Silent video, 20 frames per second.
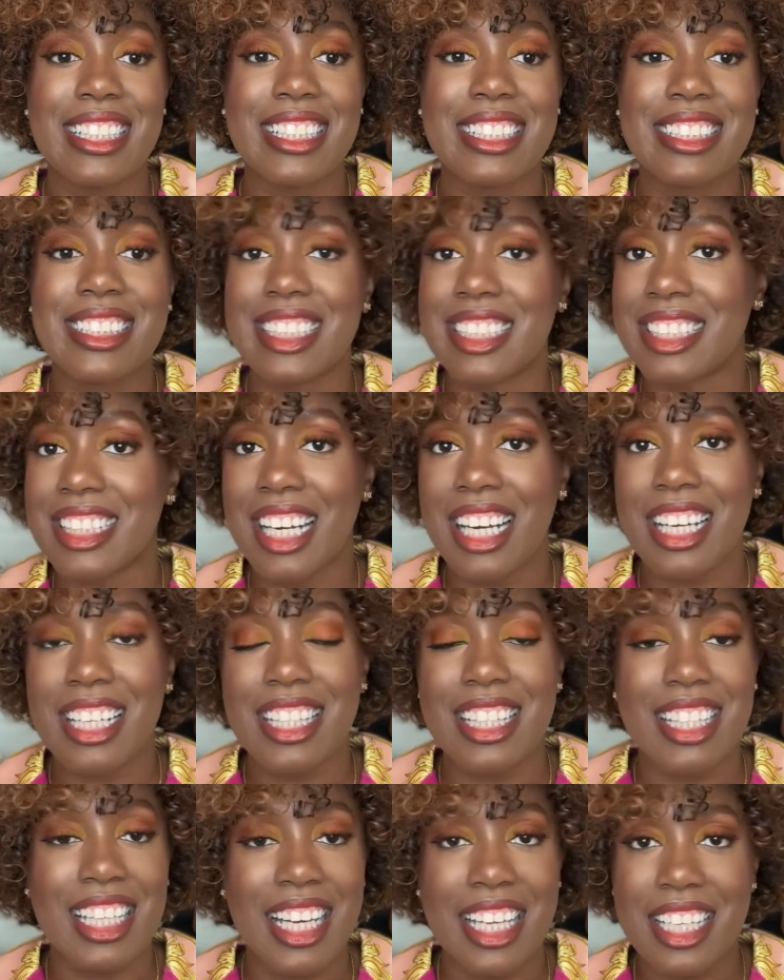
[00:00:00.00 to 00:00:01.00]
did not
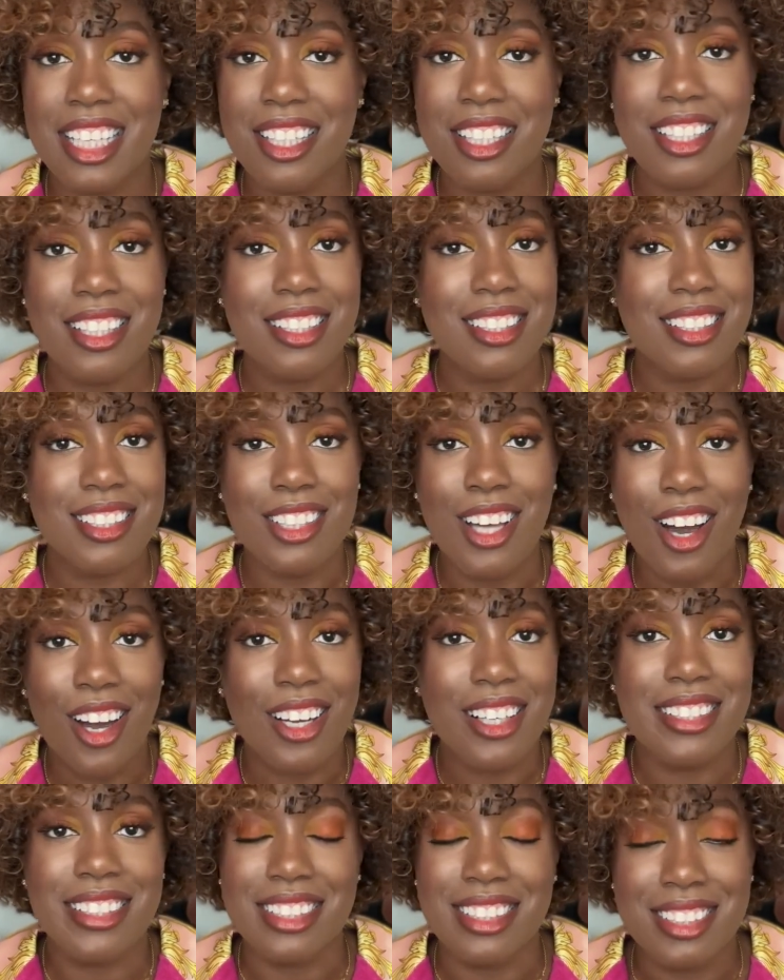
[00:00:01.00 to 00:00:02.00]
like
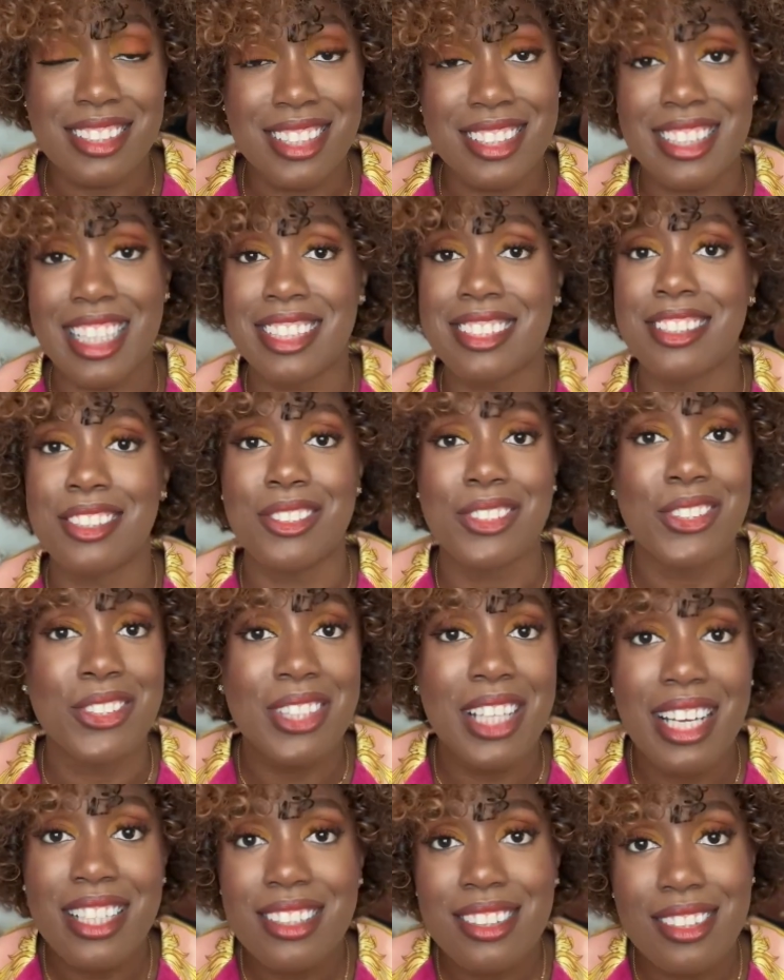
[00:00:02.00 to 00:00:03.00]
long distances. I still don't
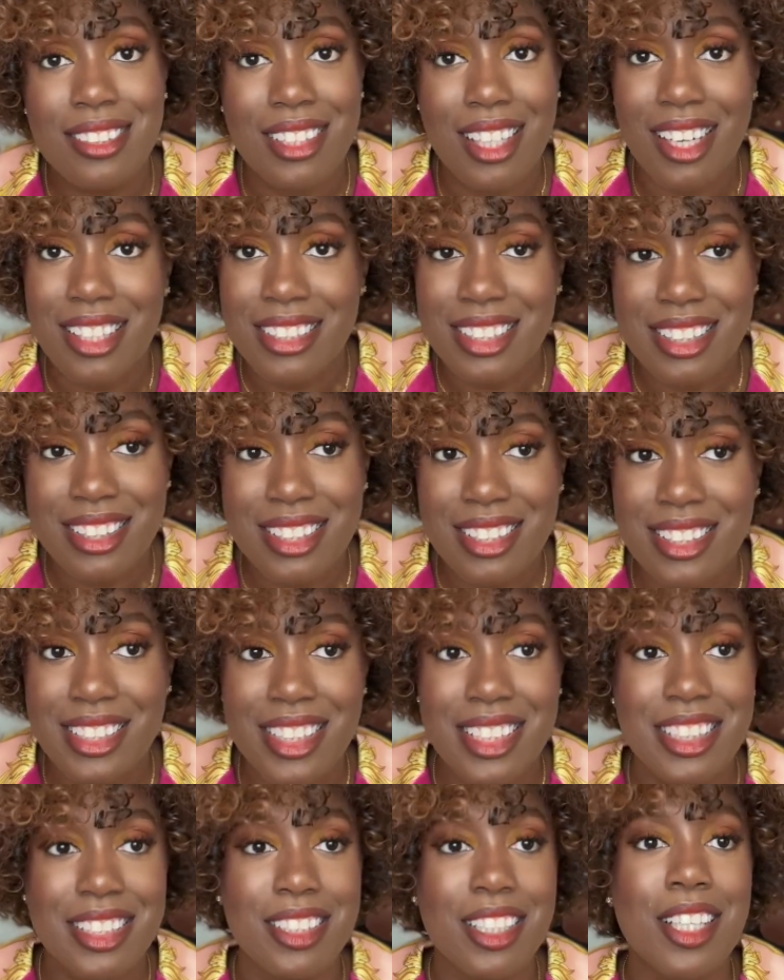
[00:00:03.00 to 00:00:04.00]
like long
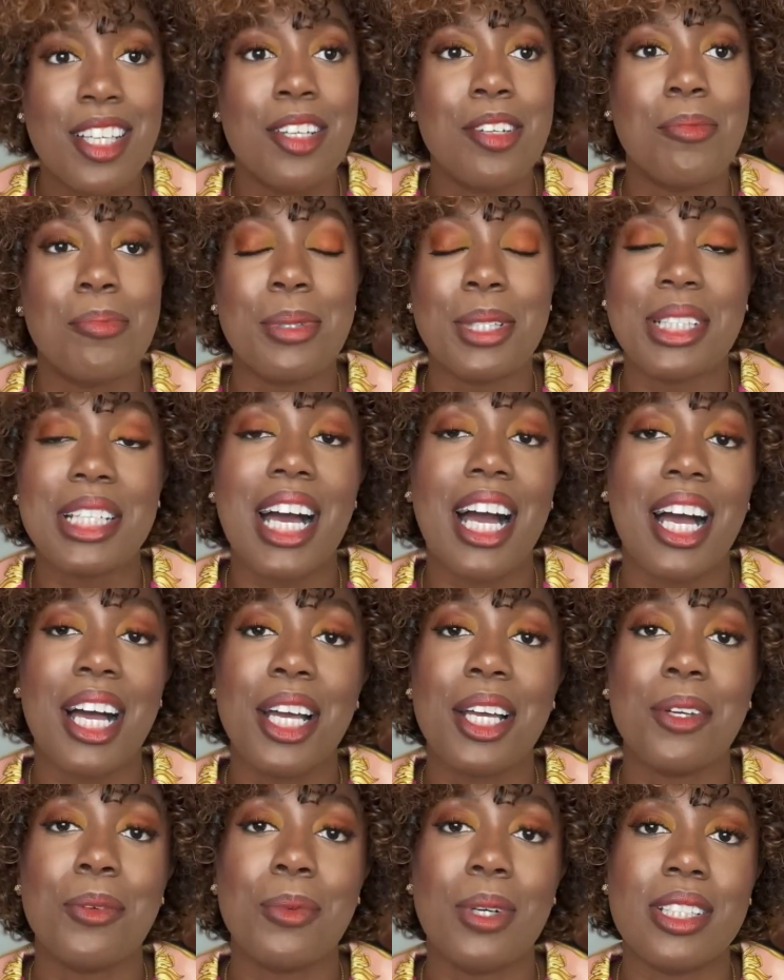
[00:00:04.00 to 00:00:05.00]
distances, but
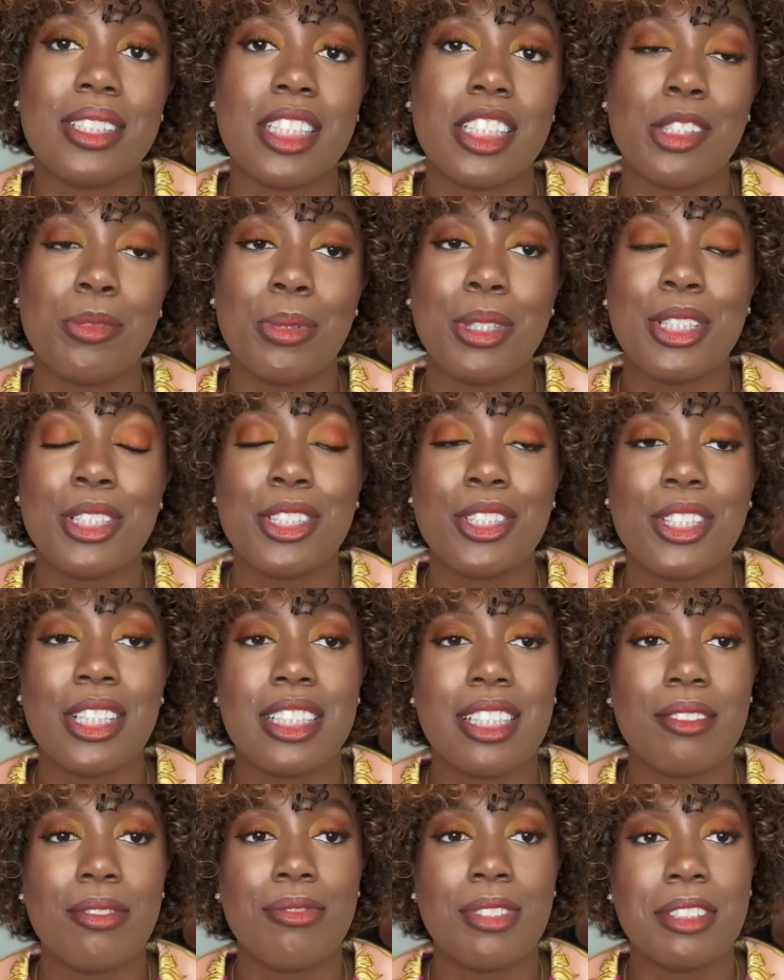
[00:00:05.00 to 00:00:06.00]
I was a sprinter. I
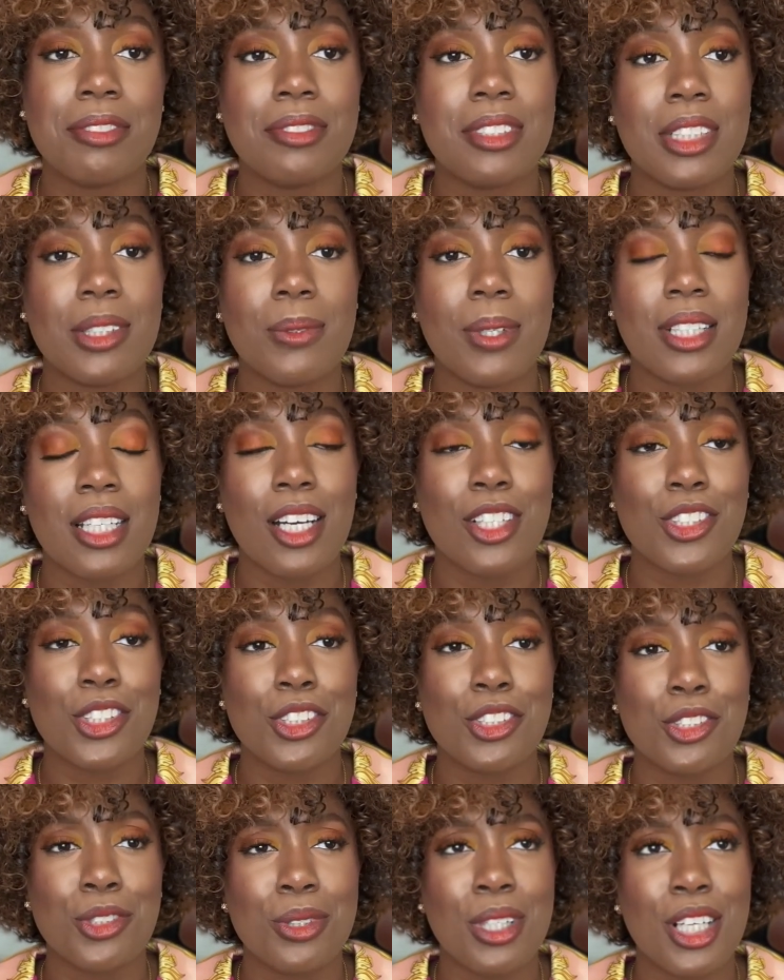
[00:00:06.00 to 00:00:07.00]
did 50, 100,
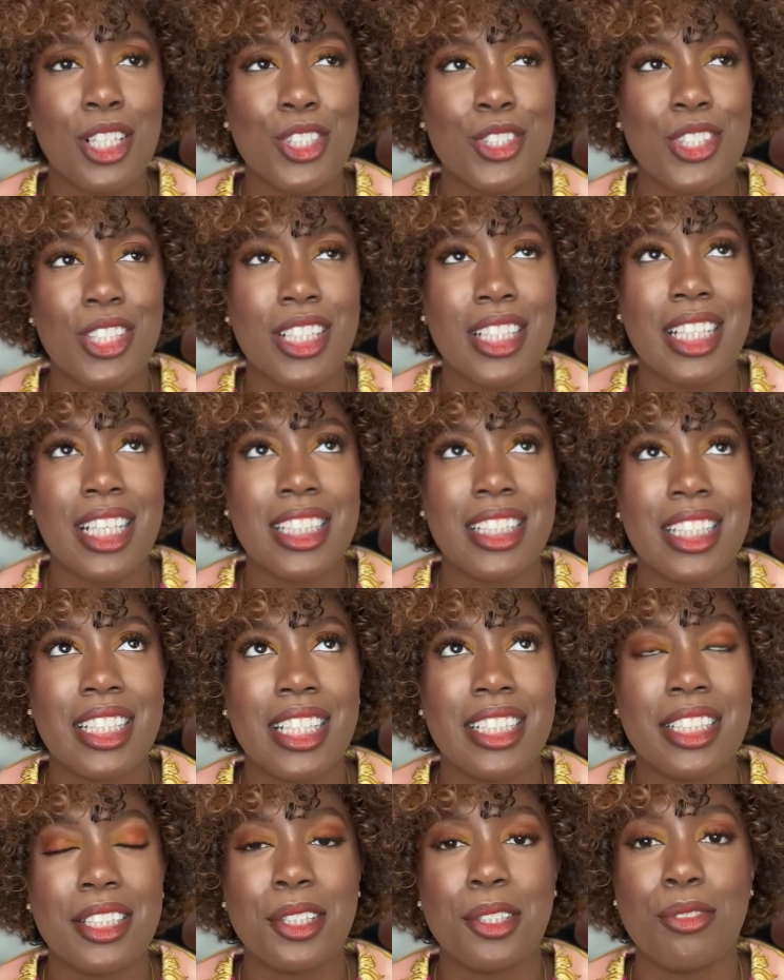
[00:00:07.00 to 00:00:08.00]
200, and then I
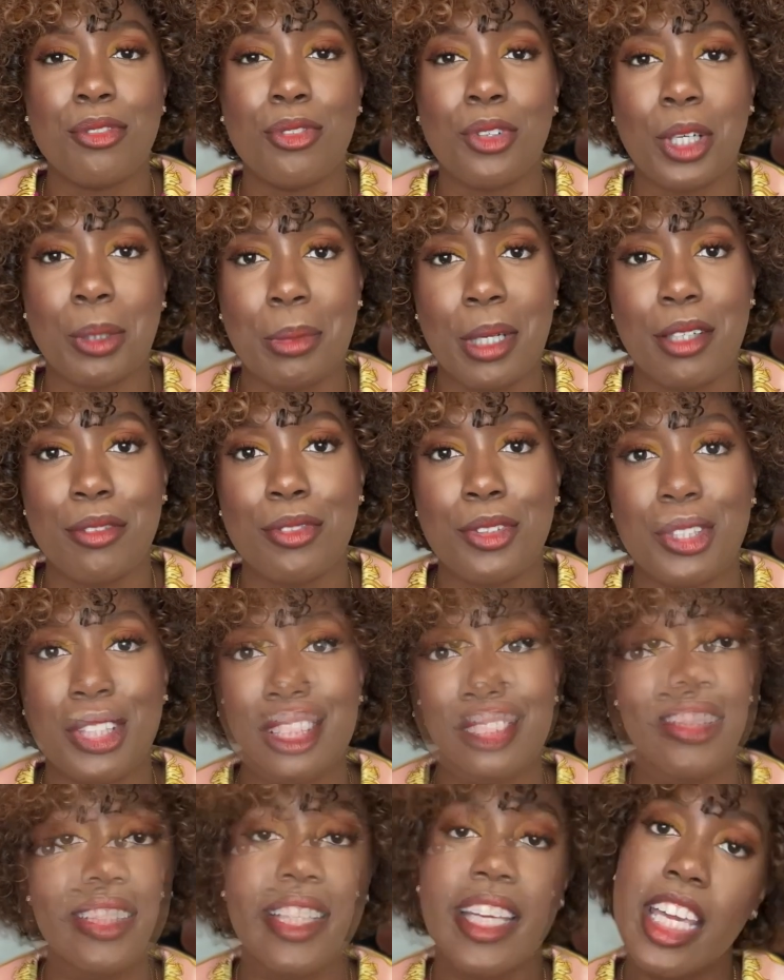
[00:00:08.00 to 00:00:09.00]
did the 4x4.
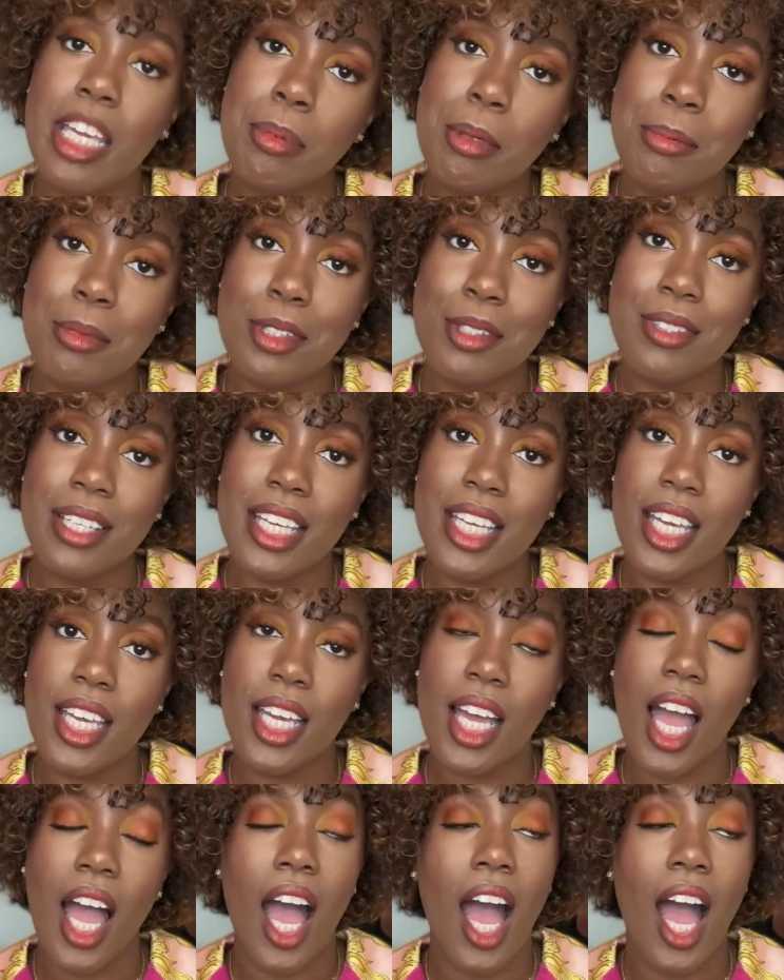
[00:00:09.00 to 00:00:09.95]
Let's keep it moving.